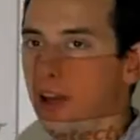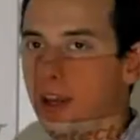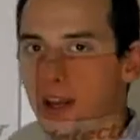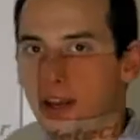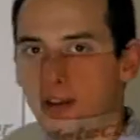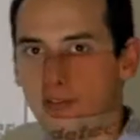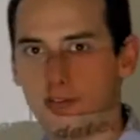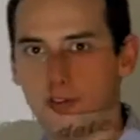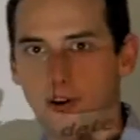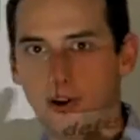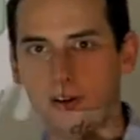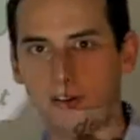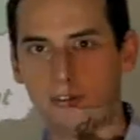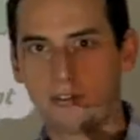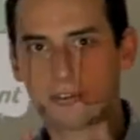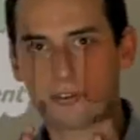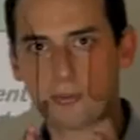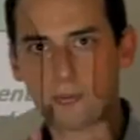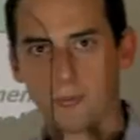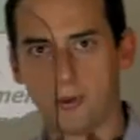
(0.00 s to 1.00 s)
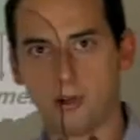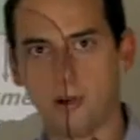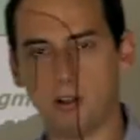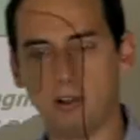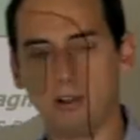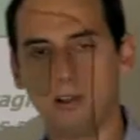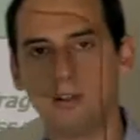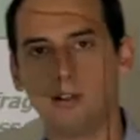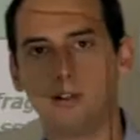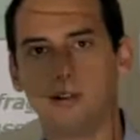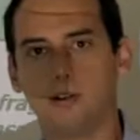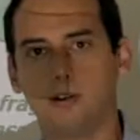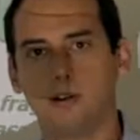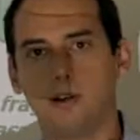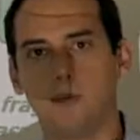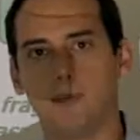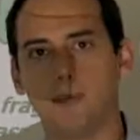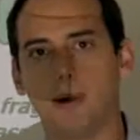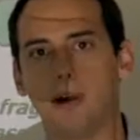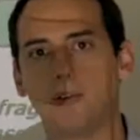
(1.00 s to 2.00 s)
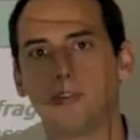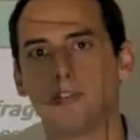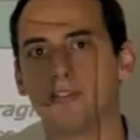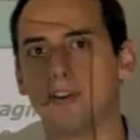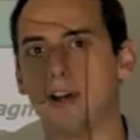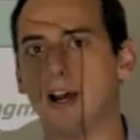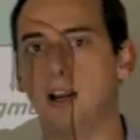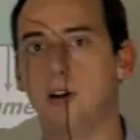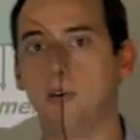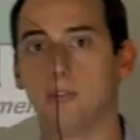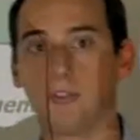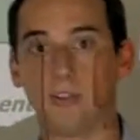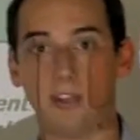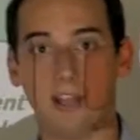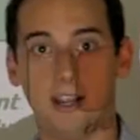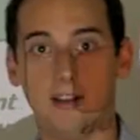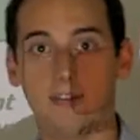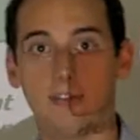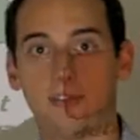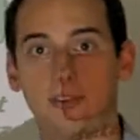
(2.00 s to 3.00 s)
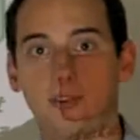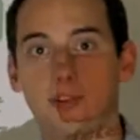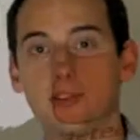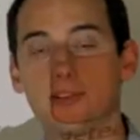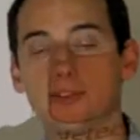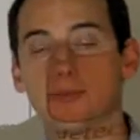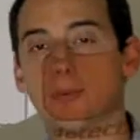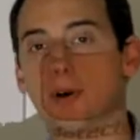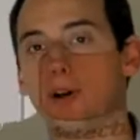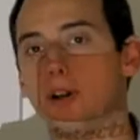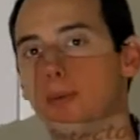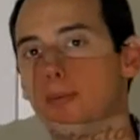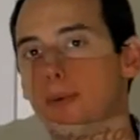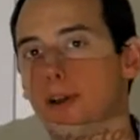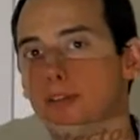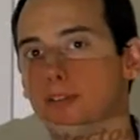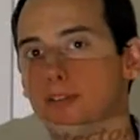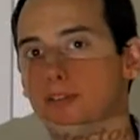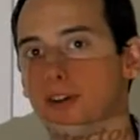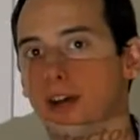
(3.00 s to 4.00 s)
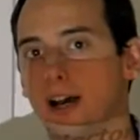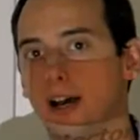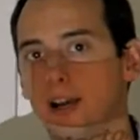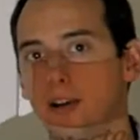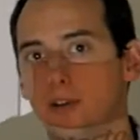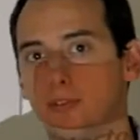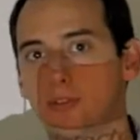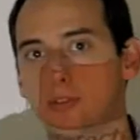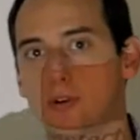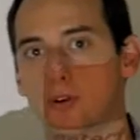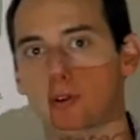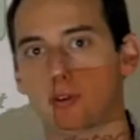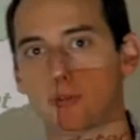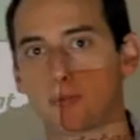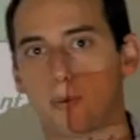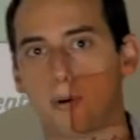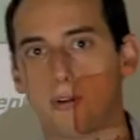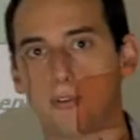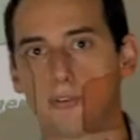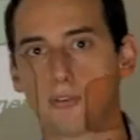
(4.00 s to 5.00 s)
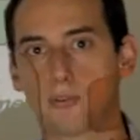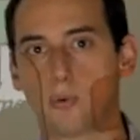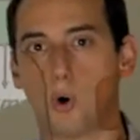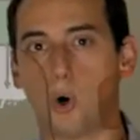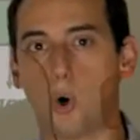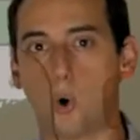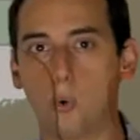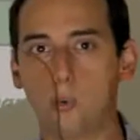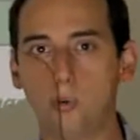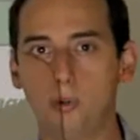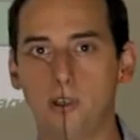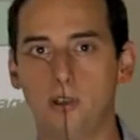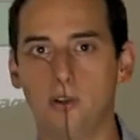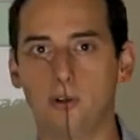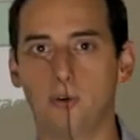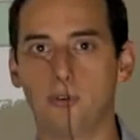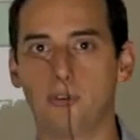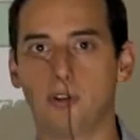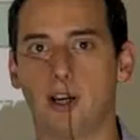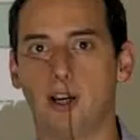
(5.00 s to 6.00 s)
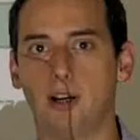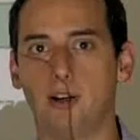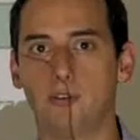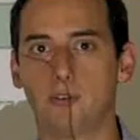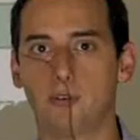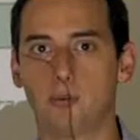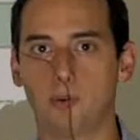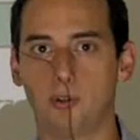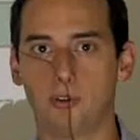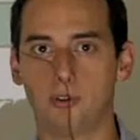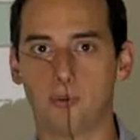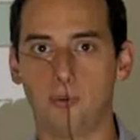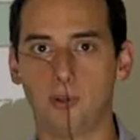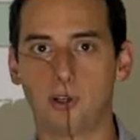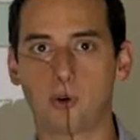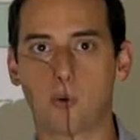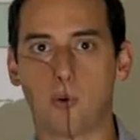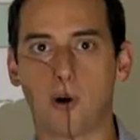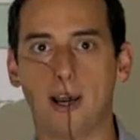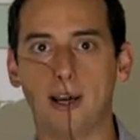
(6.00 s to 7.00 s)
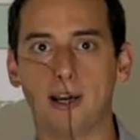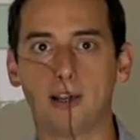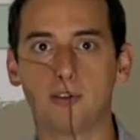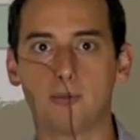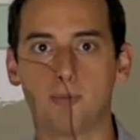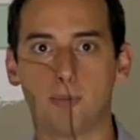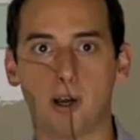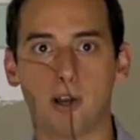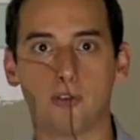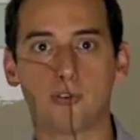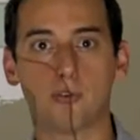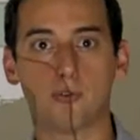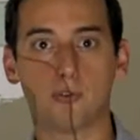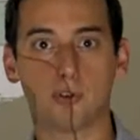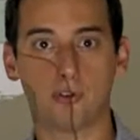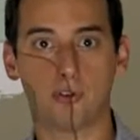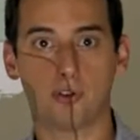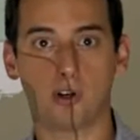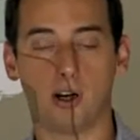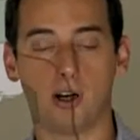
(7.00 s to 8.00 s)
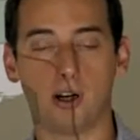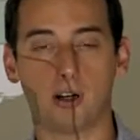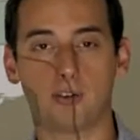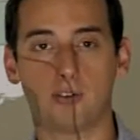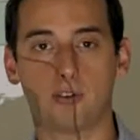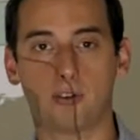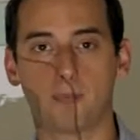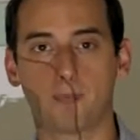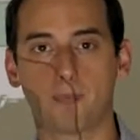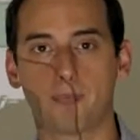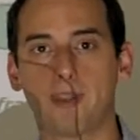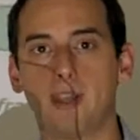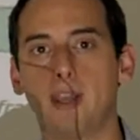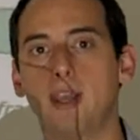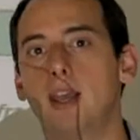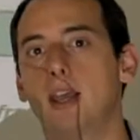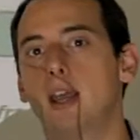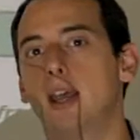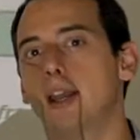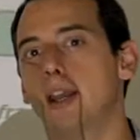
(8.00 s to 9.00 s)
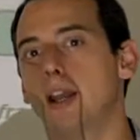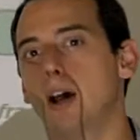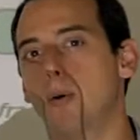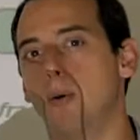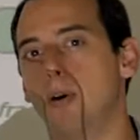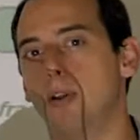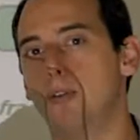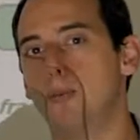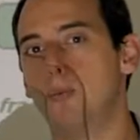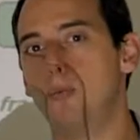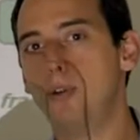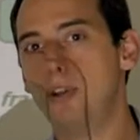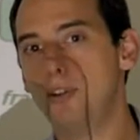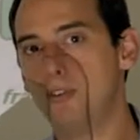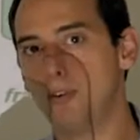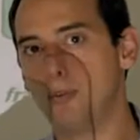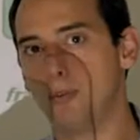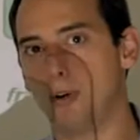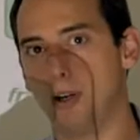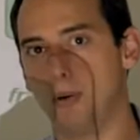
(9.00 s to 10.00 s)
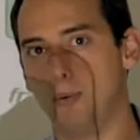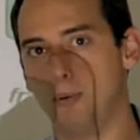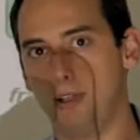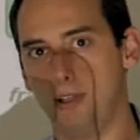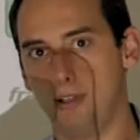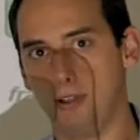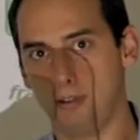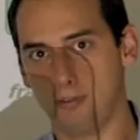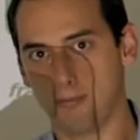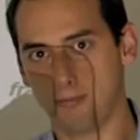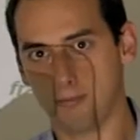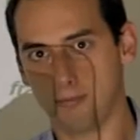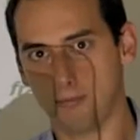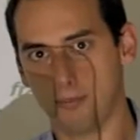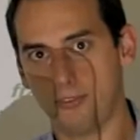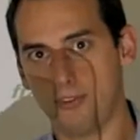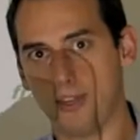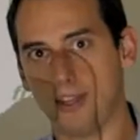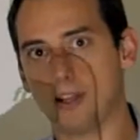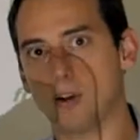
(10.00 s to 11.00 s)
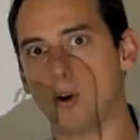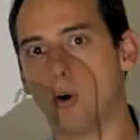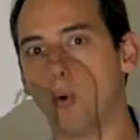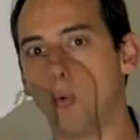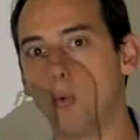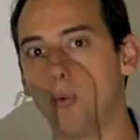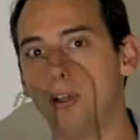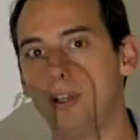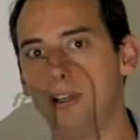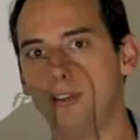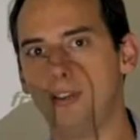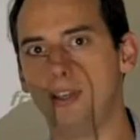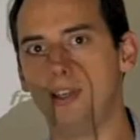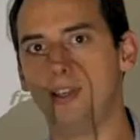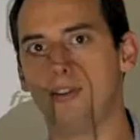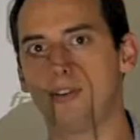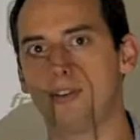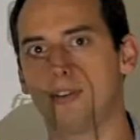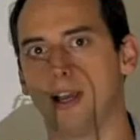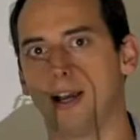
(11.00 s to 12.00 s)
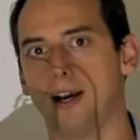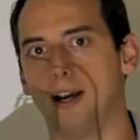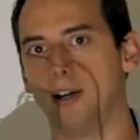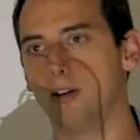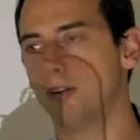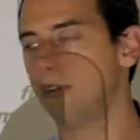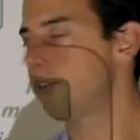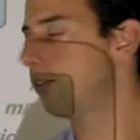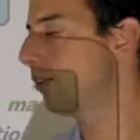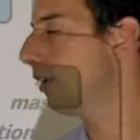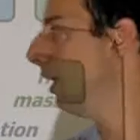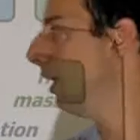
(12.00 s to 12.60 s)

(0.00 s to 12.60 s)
a very small amount of ions left. The small amount of ions corresponds to only those ions with the required mass over charge. Now, the reason why we take only these ions